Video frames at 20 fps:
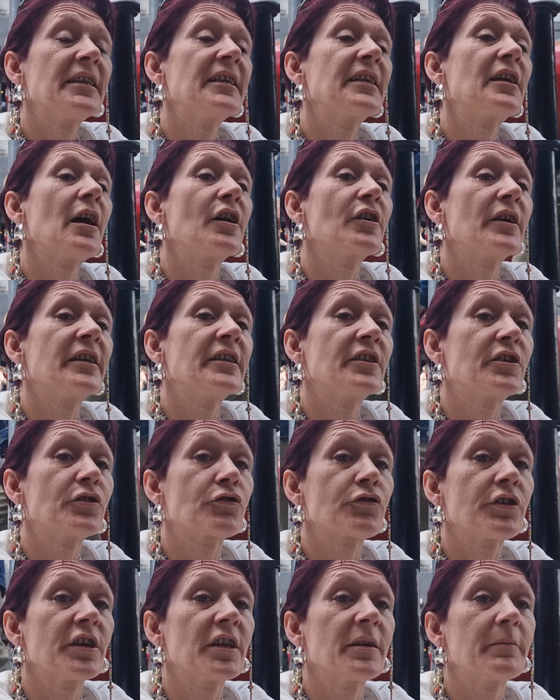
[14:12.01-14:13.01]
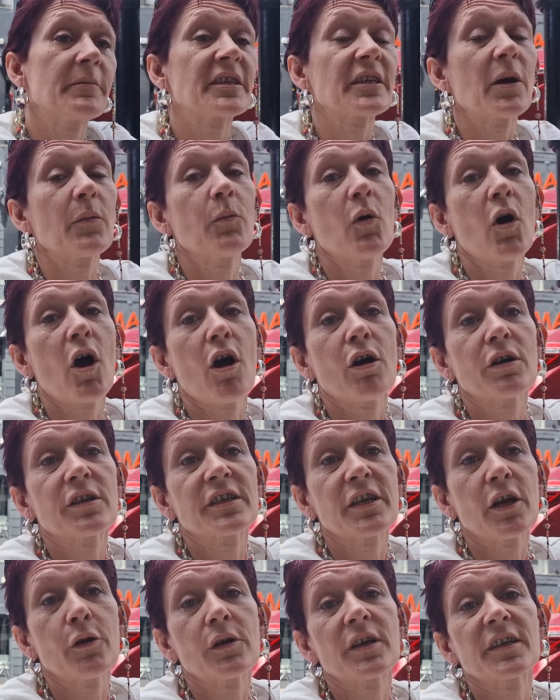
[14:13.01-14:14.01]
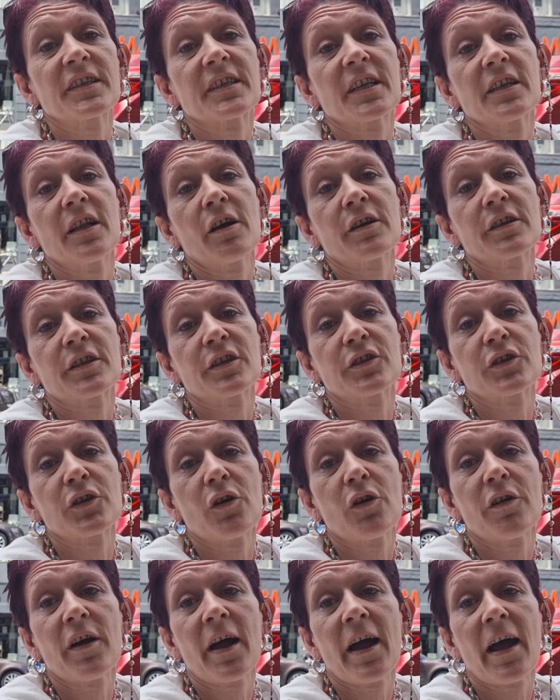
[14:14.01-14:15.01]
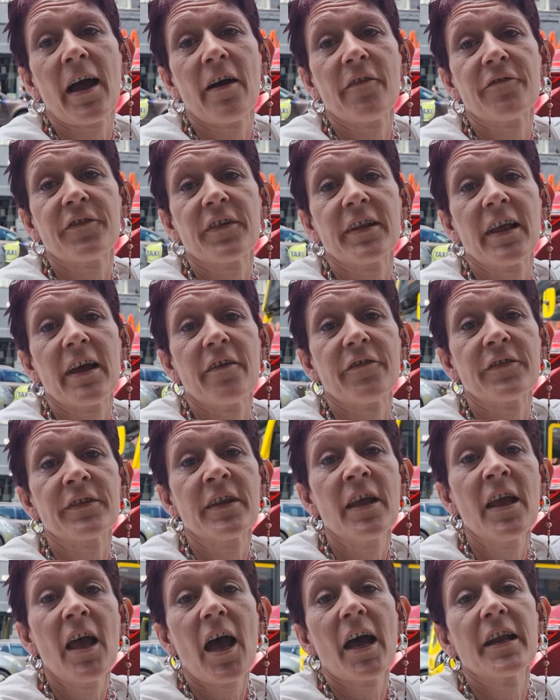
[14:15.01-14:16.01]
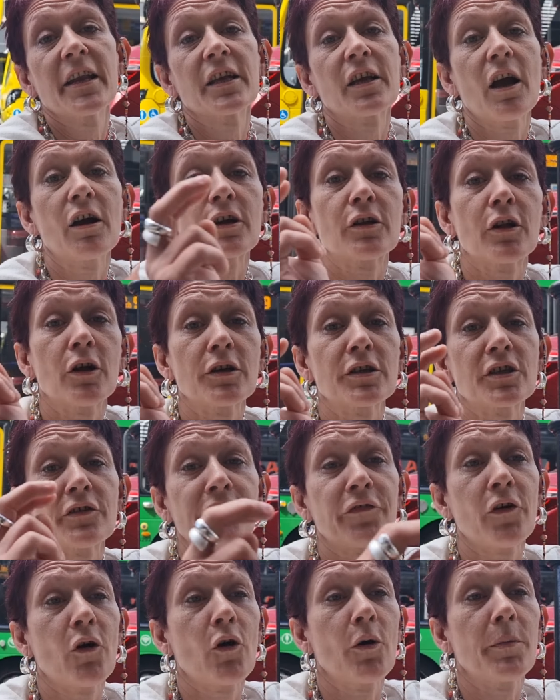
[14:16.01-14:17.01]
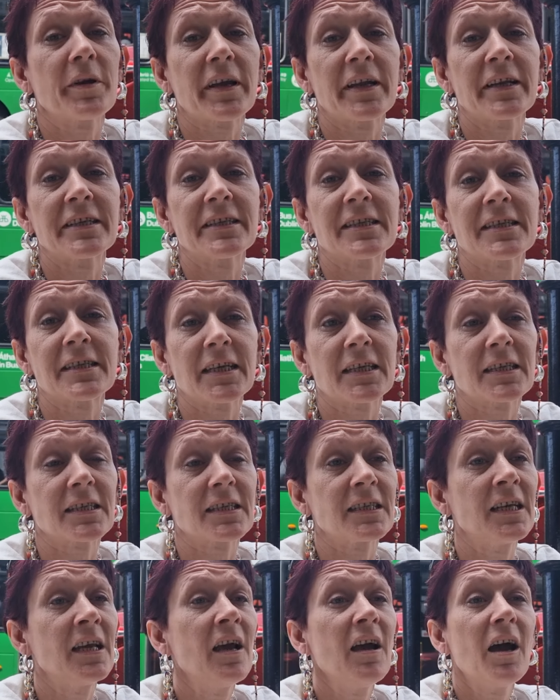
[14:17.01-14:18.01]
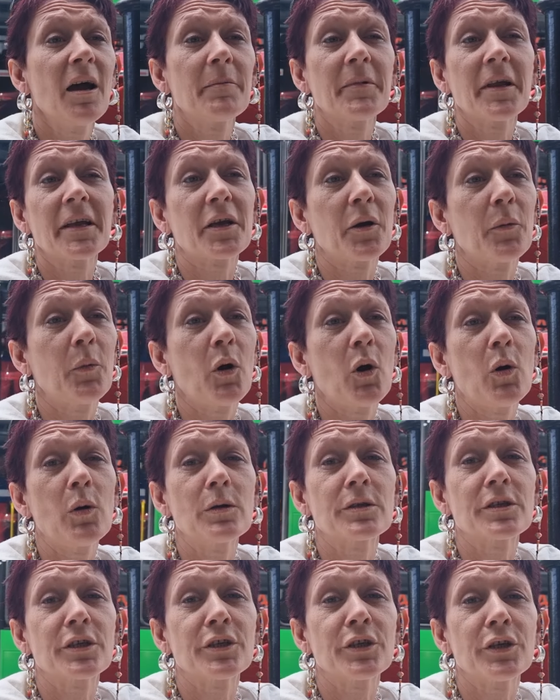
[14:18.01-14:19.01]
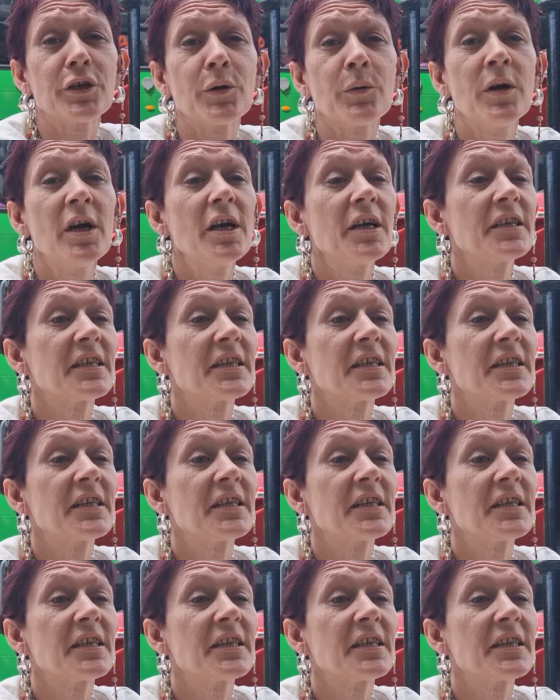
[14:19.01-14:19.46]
and he got into treatment and walked out because he locked the door at half 11 and he got claustrophobic and he's 60. I'm like, how old are you?